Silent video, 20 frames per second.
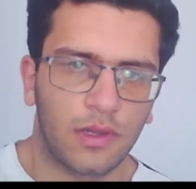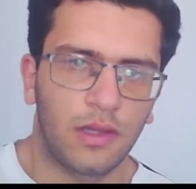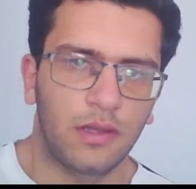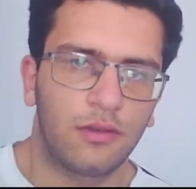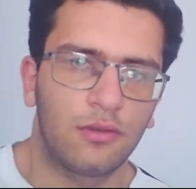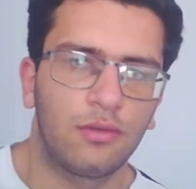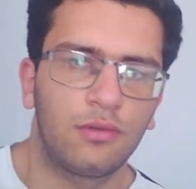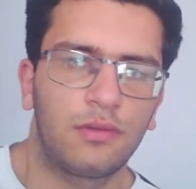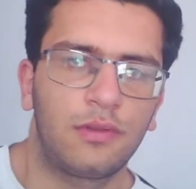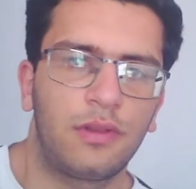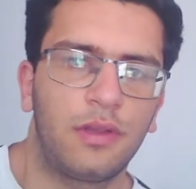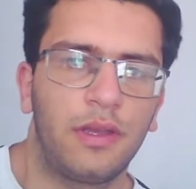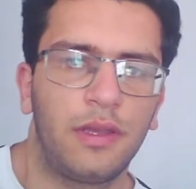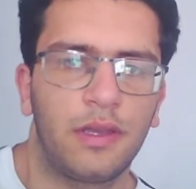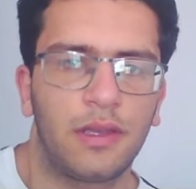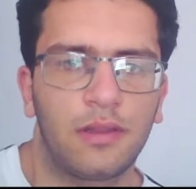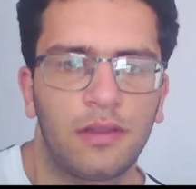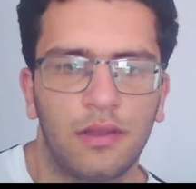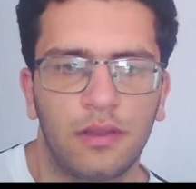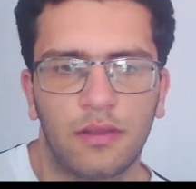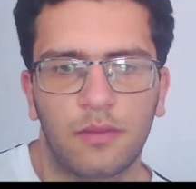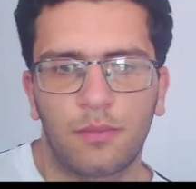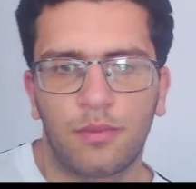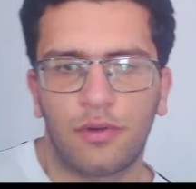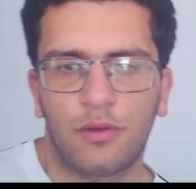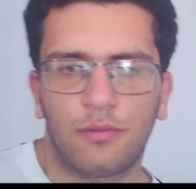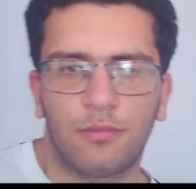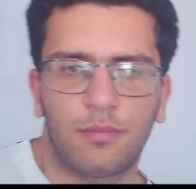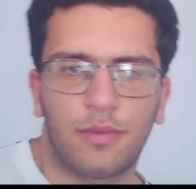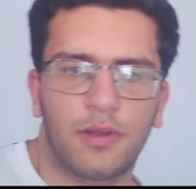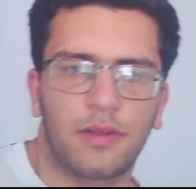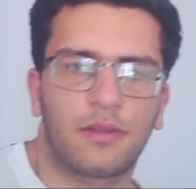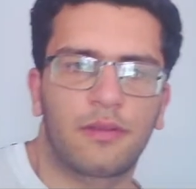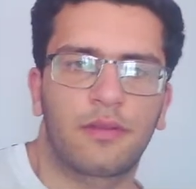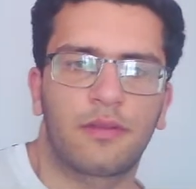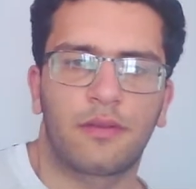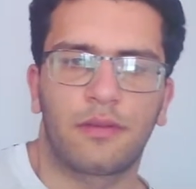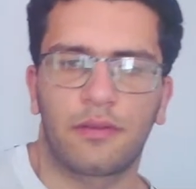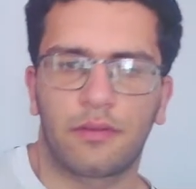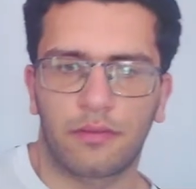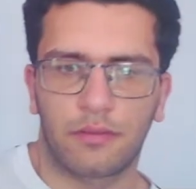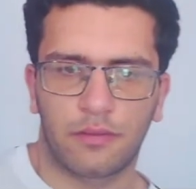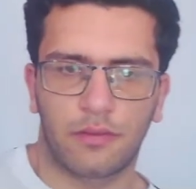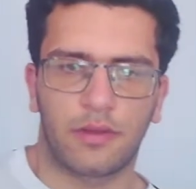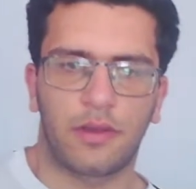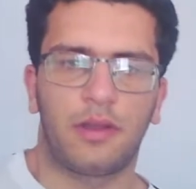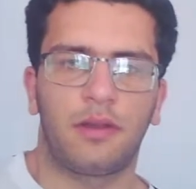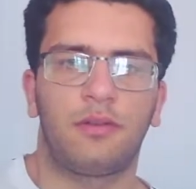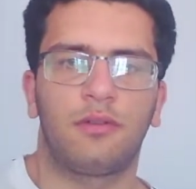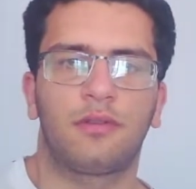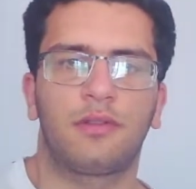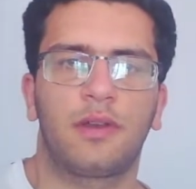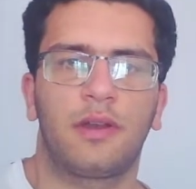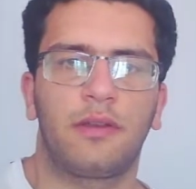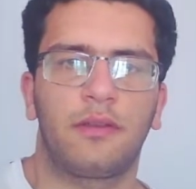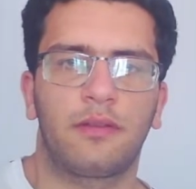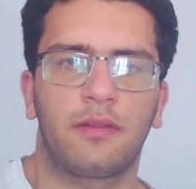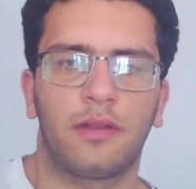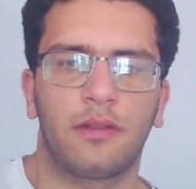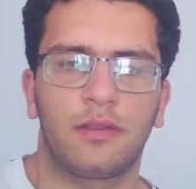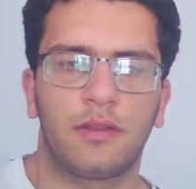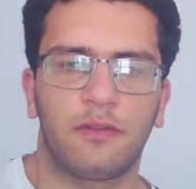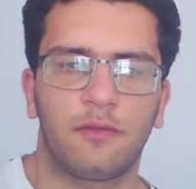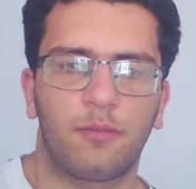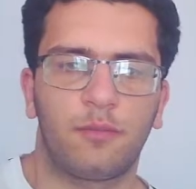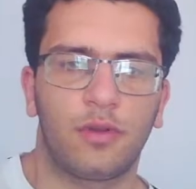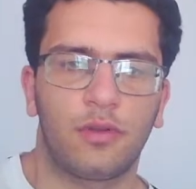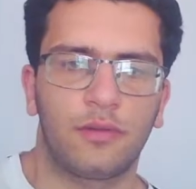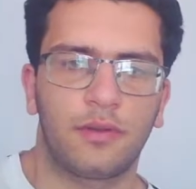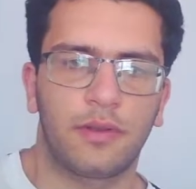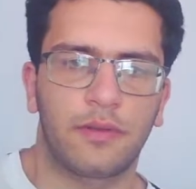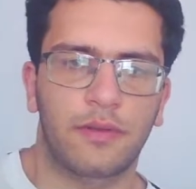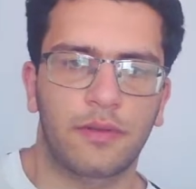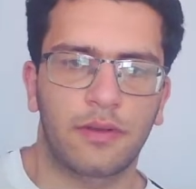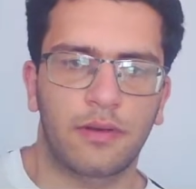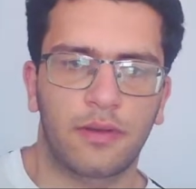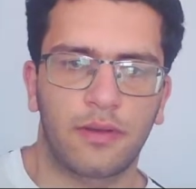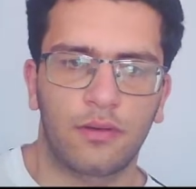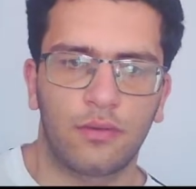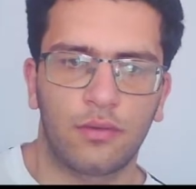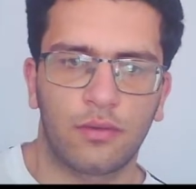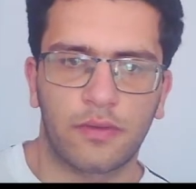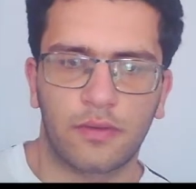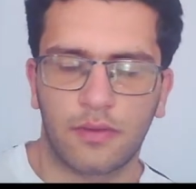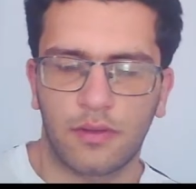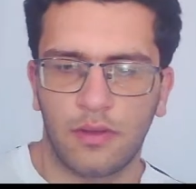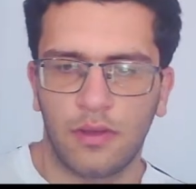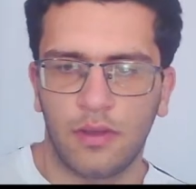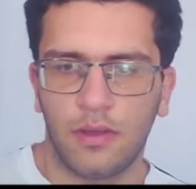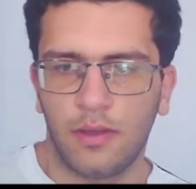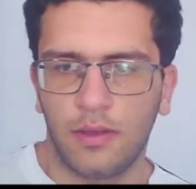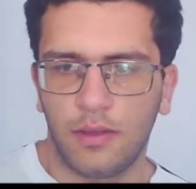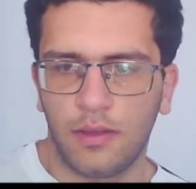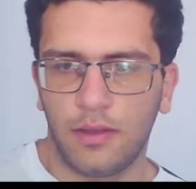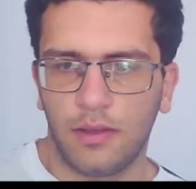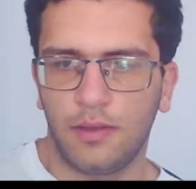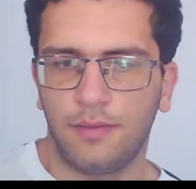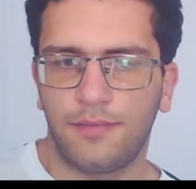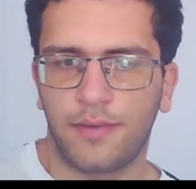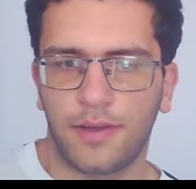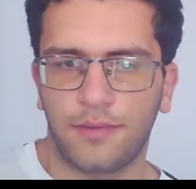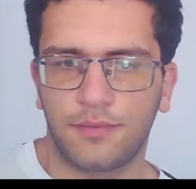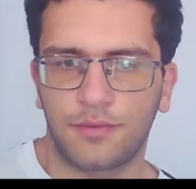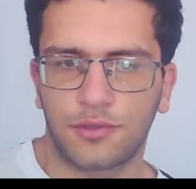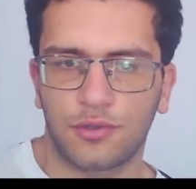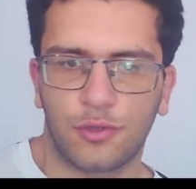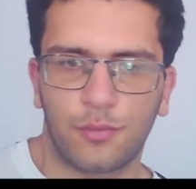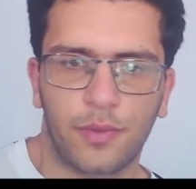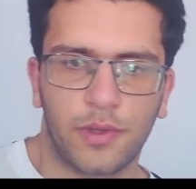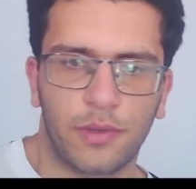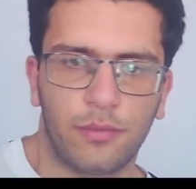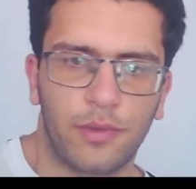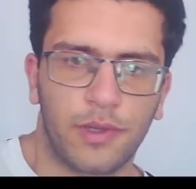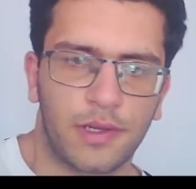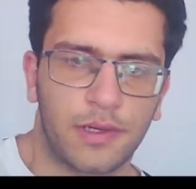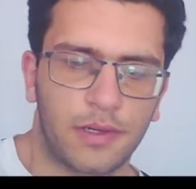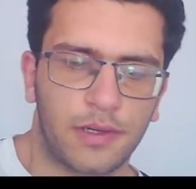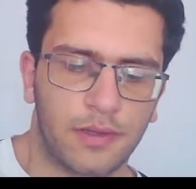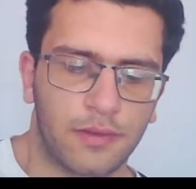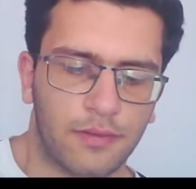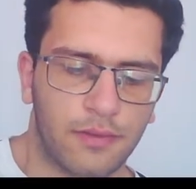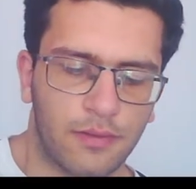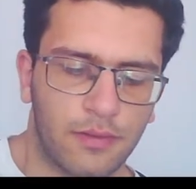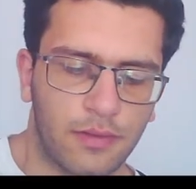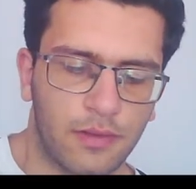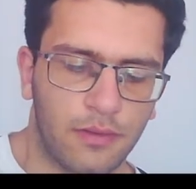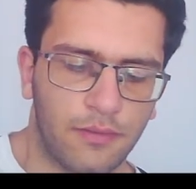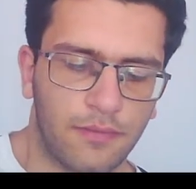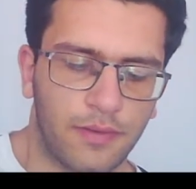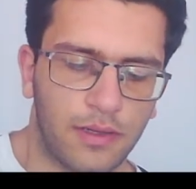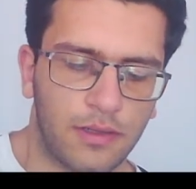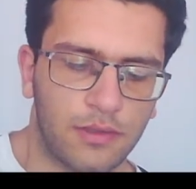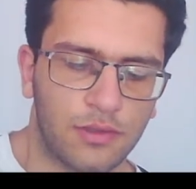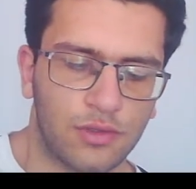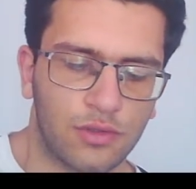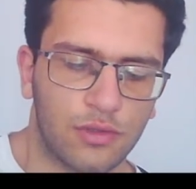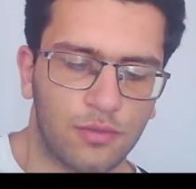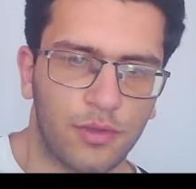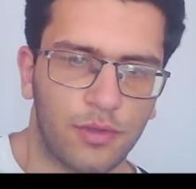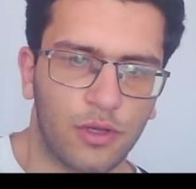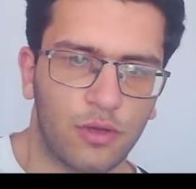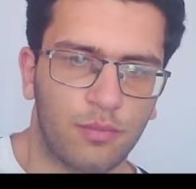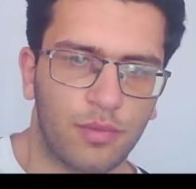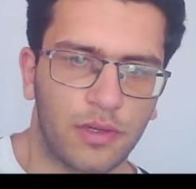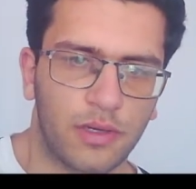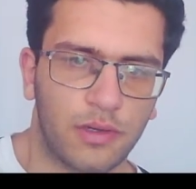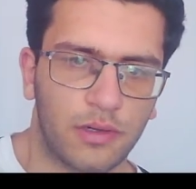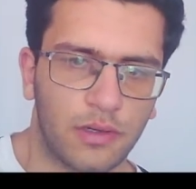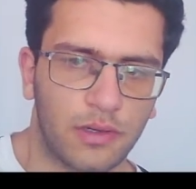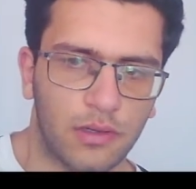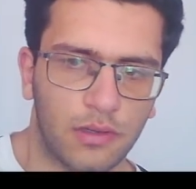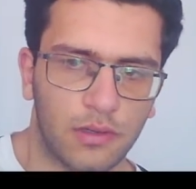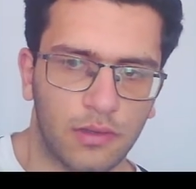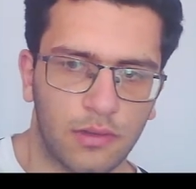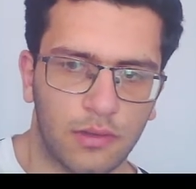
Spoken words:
I could take this pawn, but I noticed that if pawn is gonna lose, d5 should be weakness, d5 should be open.